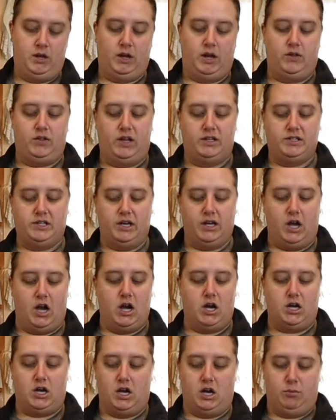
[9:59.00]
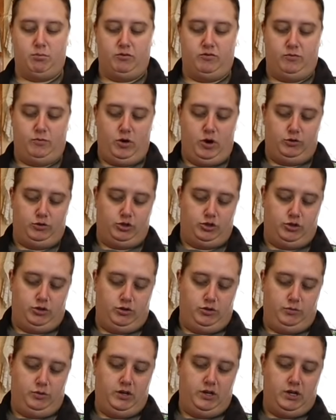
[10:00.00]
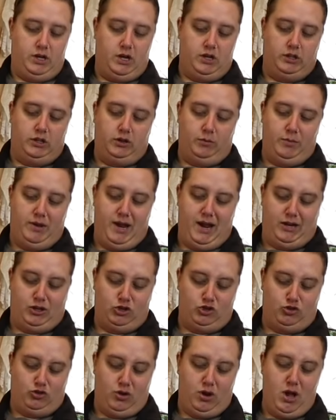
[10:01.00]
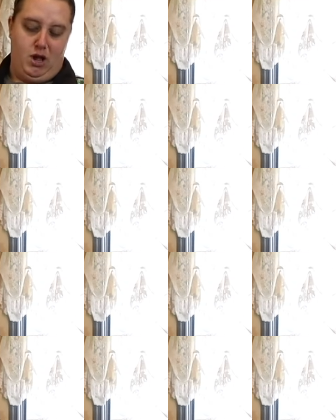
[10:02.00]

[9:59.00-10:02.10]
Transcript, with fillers: Okay, that's like a cup of brown sugar. We need a little bit extra.